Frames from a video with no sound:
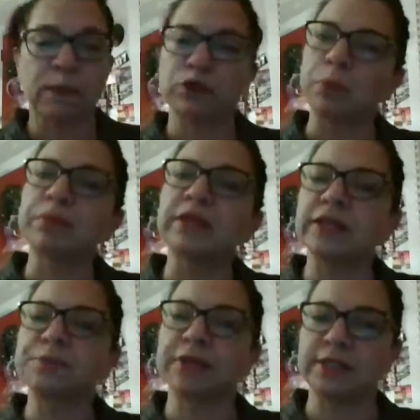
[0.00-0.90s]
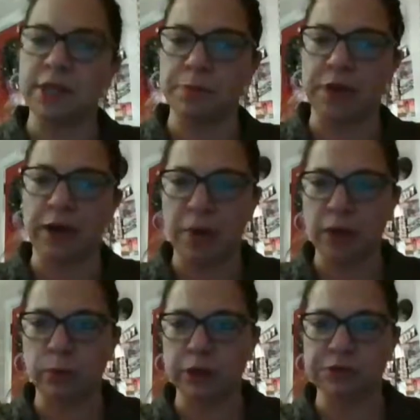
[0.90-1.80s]
So please, please keep that in
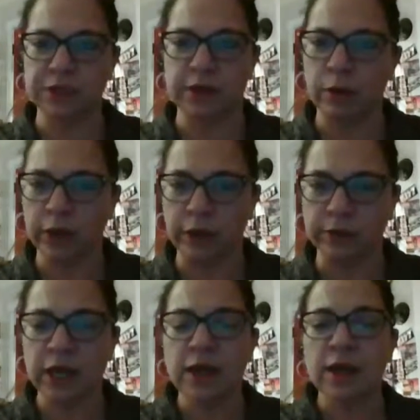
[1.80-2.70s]
mind when you see the oils.